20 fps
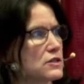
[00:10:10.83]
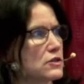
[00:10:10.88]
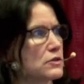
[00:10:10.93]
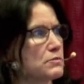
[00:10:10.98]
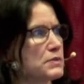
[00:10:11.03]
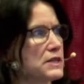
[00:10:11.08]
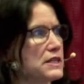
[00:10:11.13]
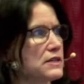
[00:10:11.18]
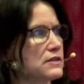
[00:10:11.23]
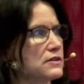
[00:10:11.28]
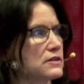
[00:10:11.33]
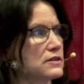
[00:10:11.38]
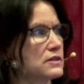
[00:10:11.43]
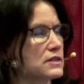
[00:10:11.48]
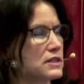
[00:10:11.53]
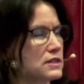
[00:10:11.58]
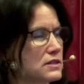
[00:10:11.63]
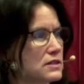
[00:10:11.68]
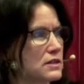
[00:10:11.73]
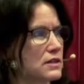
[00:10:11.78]
or being the
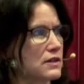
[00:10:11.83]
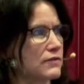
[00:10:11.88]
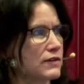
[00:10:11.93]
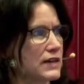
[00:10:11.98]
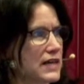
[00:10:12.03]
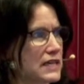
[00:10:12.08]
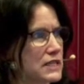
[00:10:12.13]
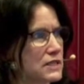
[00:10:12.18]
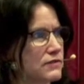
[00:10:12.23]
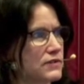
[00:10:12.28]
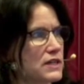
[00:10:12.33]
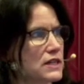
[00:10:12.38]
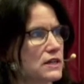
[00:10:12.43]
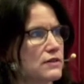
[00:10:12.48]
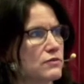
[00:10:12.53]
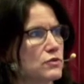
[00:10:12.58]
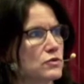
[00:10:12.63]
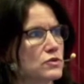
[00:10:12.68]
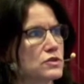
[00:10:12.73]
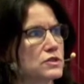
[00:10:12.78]
citizen of Latvia,
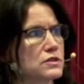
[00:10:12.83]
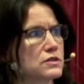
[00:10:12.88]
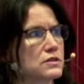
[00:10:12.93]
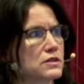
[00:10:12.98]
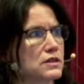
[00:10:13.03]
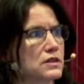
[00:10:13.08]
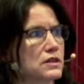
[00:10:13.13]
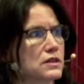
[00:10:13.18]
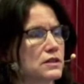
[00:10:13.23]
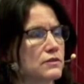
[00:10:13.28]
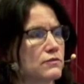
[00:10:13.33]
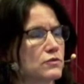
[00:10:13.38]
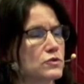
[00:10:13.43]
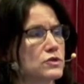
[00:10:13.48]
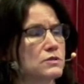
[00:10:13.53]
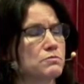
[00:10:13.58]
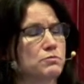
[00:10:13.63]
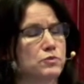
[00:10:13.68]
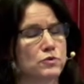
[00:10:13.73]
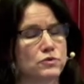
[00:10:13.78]
was
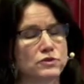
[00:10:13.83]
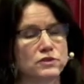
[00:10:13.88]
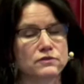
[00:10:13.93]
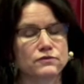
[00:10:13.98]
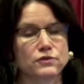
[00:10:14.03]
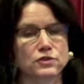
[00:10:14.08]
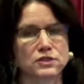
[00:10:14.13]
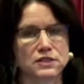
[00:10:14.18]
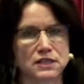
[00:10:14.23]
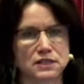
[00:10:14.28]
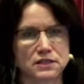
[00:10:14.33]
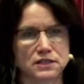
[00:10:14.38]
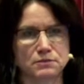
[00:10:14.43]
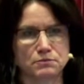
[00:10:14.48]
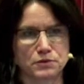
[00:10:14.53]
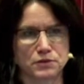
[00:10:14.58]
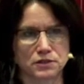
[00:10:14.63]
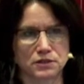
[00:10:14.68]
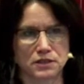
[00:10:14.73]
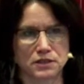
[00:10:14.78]
important for
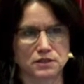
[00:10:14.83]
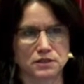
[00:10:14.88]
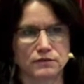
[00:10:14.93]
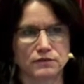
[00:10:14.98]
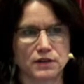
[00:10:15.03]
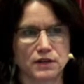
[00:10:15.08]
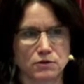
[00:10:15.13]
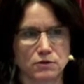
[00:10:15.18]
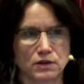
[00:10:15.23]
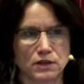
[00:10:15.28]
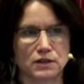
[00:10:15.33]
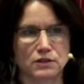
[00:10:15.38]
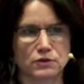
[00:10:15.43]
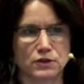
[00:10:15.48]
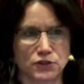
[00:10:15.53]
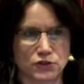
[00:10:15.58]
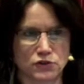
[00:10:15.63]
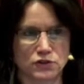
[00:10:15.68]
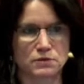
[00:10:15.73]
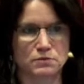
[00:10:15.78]
60% of local
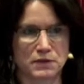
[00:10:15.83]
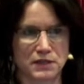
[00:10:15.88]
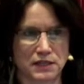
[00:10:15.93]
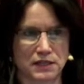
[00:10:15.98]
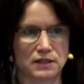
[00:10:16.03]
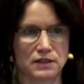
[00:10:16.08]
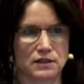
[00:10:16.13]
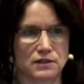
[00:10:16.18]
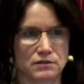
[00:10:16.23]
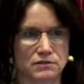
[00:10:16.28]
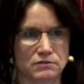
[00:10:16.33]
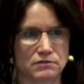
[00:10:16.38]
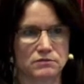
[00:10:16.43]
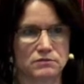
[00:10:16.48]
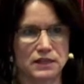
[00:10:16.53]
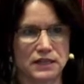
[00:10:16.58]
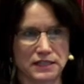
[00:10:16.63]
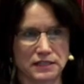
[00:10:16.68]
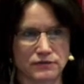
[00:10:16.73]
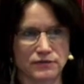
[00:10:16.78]
Russian-speaking
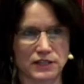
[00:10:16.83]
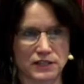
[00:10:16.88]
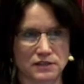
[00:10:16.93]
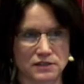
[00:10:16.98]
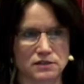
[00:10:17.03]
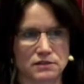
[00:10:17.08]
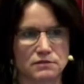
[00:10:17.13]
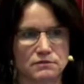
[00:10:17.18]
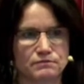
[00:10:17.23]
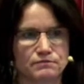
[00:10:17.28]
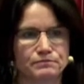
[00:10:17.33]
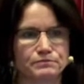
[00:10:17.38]
Latvians.